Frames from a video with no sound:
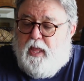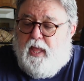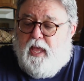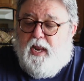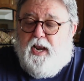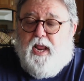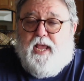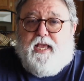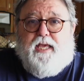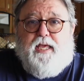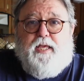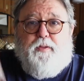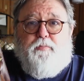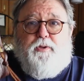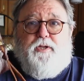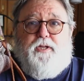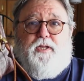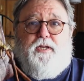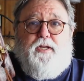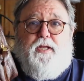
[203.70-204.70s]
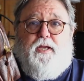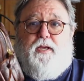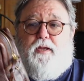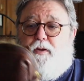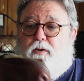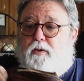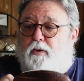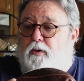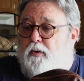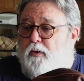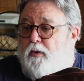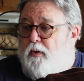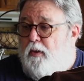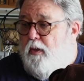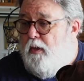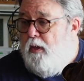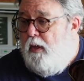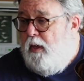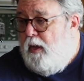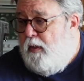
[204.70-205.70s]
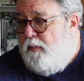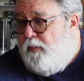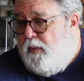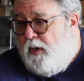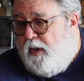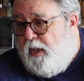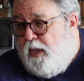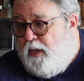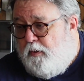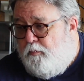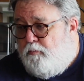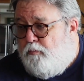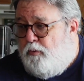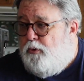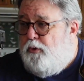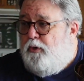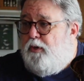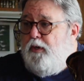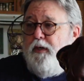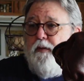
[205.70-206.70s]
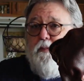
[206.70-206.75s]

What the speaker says: And I keep it in here, and then I can put it